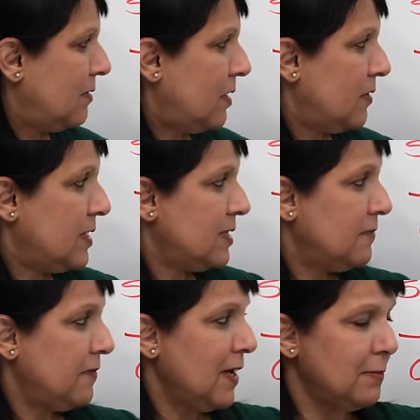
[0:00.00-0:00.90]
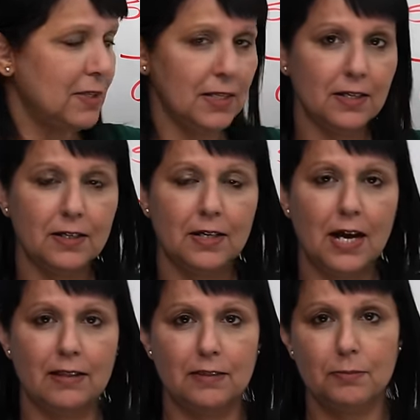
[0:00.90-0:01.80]
there is a family
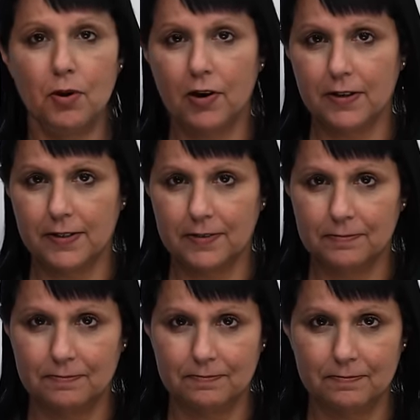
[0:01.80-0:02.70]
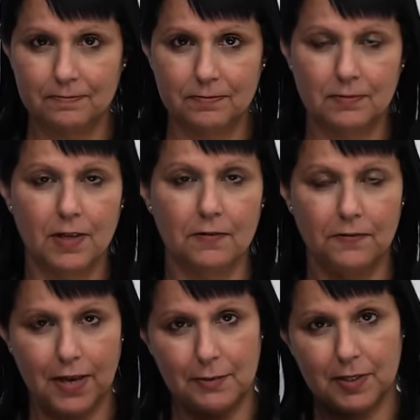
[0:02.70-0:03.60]
at the park. A
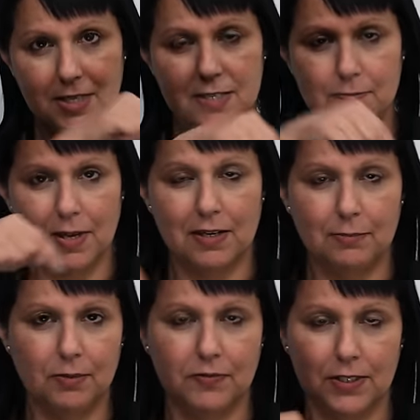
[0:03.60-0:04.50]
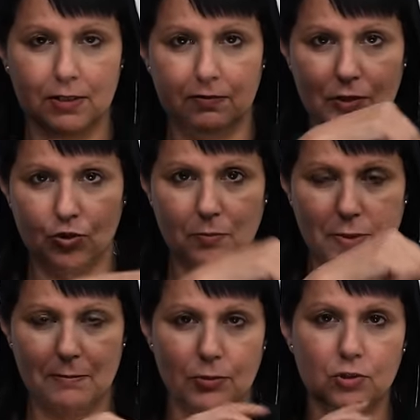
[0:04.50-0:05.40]
family is made up of individual
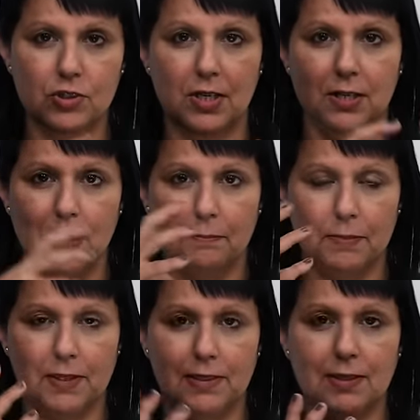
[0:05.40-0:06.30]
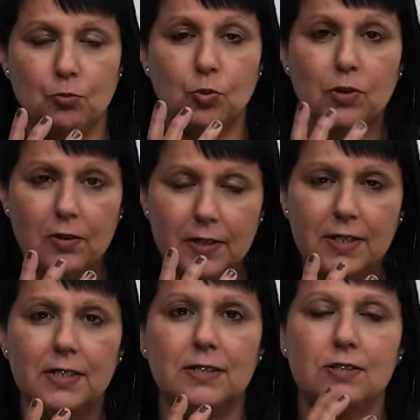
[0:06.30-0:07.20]
members, but the
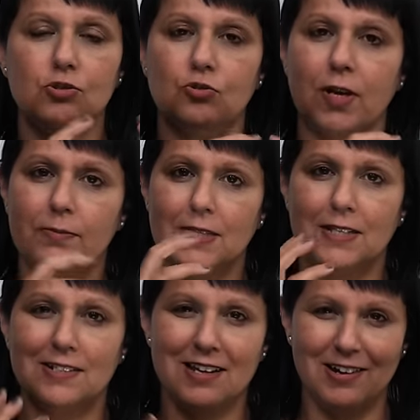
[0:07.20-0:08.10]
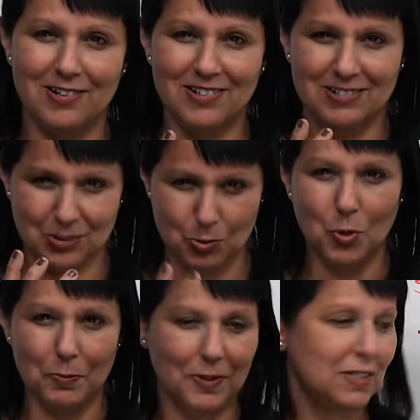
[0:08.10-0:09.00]
word describes the entire
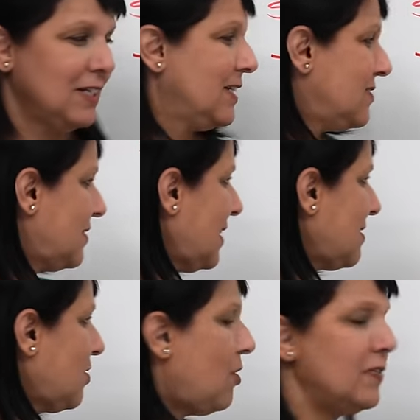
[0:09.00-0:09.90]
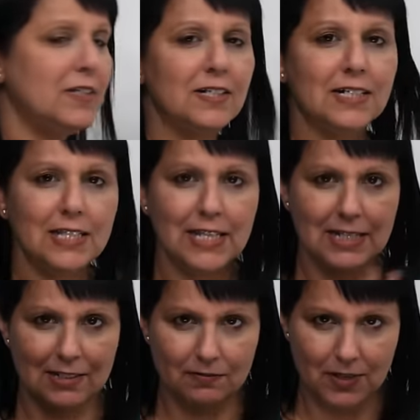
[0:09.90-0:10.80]
group. So that's called a
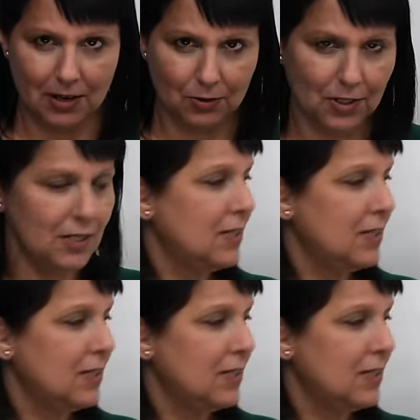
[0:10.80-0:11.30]
collective noun.